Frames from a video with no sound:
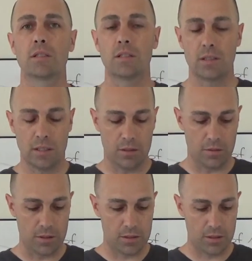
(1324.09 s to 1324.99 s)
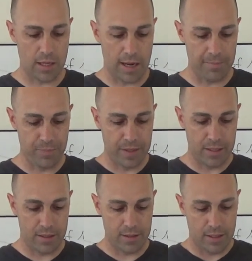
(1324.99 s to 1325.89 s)
continuous, okay?
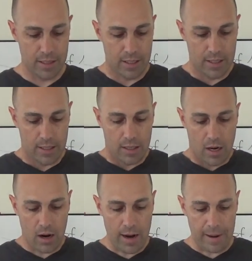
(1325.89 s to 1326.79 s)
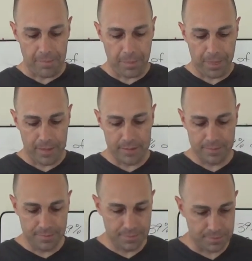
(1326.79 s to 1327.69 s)
All right,
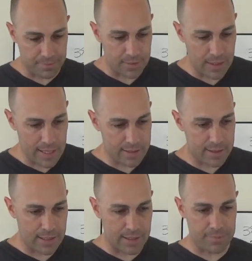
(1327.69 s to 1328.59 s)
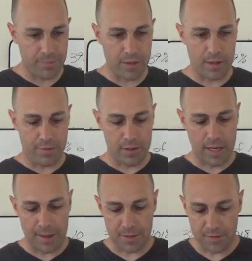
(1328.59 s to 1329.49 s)
next thing for
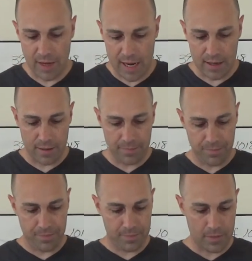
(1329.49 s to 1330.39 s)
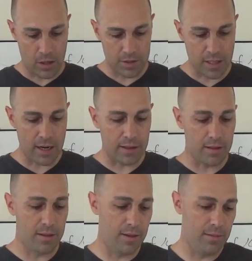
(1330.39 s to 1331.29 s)
types of data,
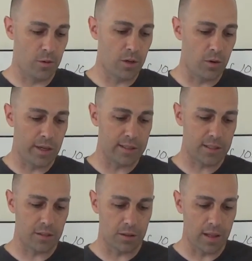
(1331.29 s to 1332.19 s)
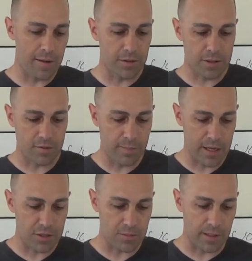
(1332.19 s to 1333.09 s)
we're going into levels of
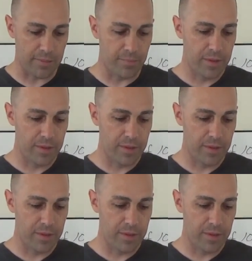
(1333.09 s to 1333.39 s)
measurement.